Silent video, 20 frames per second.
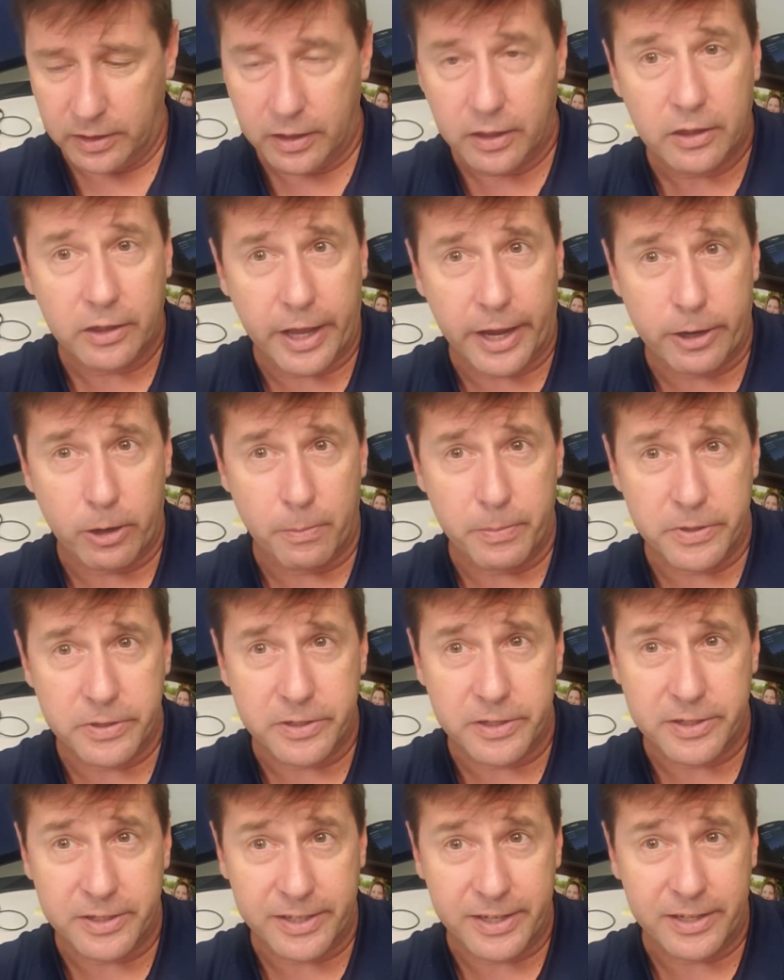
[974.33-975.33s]
LiDAR
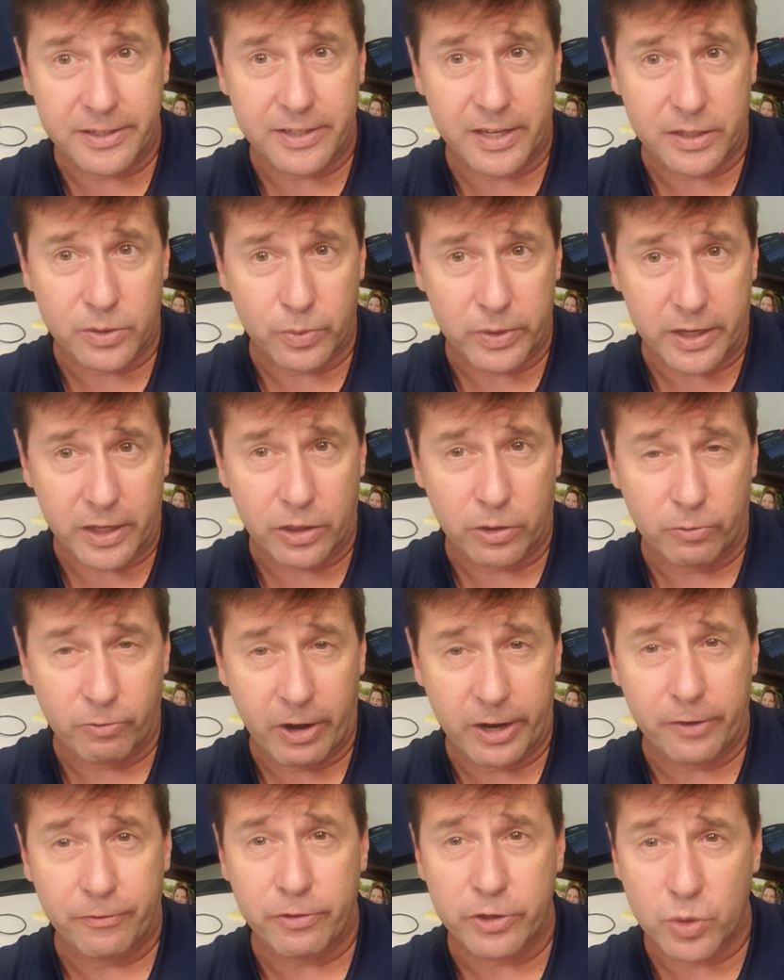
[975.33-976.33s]
business needs as we get
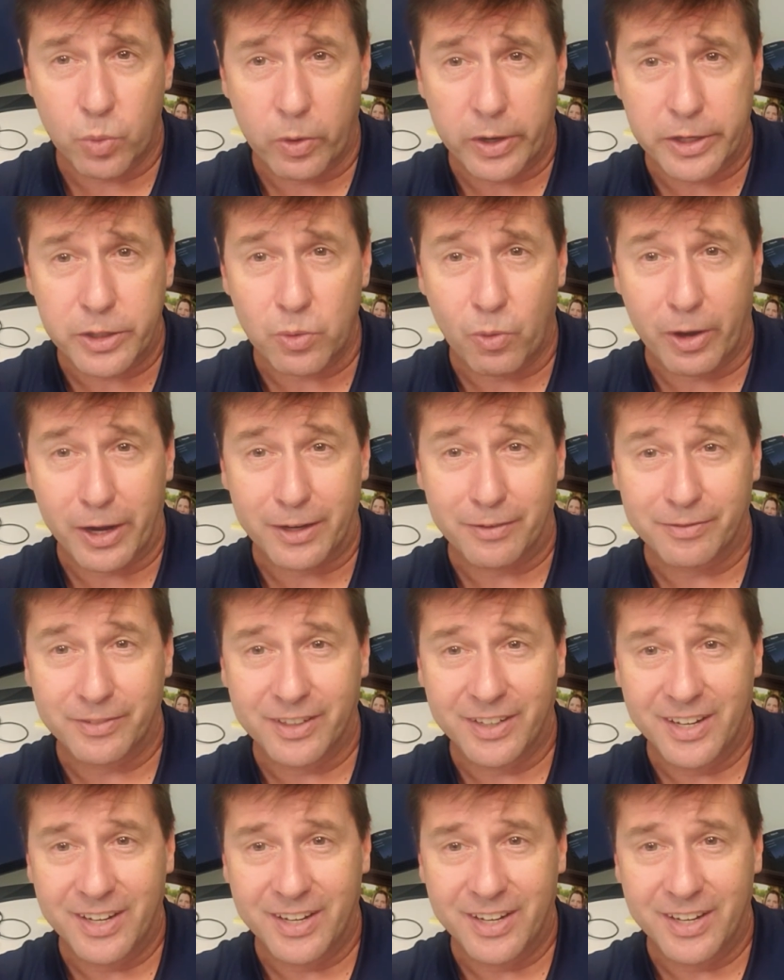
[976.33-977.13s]
ready for 2020.